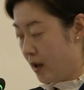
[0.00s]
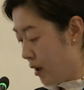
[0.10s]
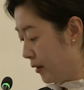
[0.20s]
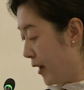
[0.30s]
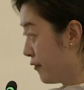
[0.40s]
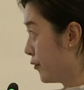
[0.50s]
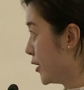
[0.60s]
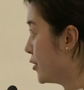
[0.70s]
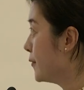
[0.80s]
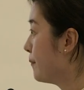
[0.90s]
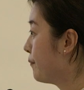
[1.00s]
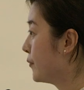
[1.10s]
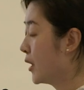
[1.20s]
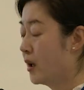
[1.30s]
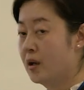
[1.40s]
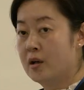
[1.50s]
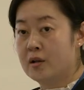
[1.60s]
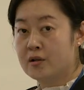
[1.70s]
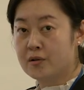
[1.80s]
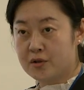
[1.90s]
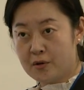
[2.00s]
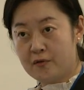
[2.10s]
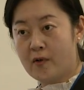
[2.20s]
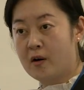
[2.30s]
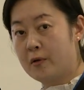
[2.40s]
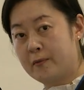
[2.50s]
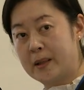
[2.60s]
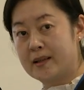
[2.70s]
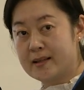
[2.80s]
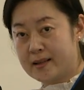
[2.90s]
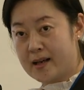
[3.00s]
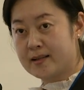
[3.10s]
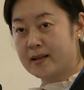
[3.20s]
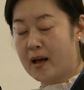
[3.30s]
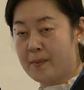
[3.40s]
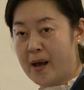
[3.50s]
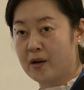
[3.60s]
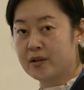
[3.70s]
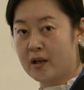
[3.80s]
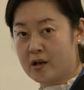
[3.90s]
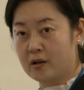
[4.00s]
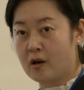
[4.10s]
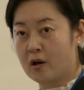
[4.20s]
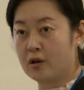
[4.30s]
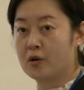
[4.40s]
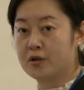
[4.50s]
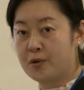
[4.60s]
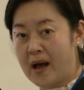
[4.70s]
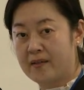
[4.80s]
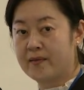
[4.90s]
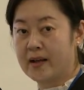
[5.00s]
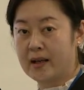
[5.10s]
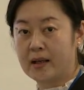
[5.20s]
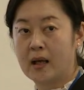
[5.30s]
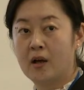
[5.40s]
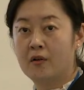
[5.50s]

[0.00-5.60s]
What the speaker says: on average. So far we've been discussing about air cargo traffic